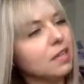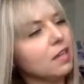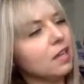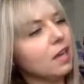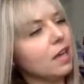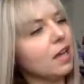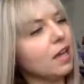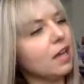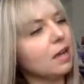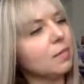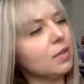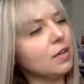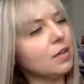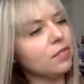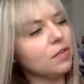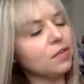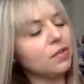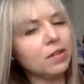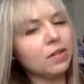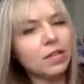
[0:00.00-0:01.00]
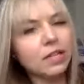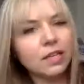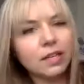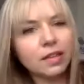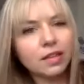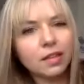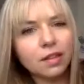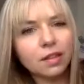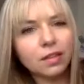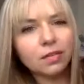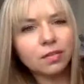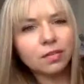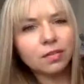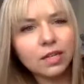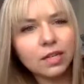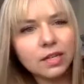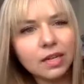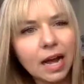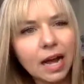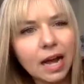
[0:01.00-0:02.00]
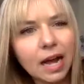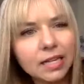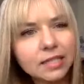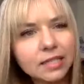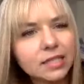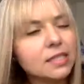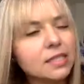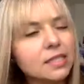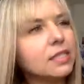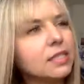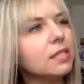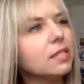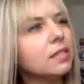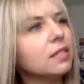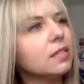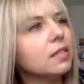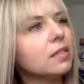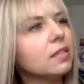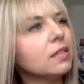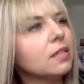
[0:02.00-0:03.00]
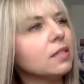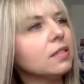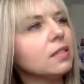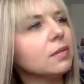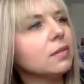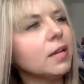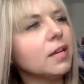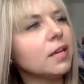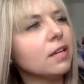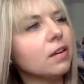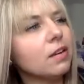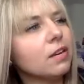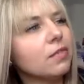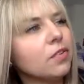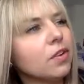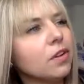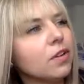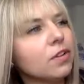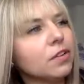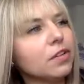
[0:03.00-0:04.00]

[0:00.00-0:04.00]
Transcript: If you click the 3 dots, depending on if you're on your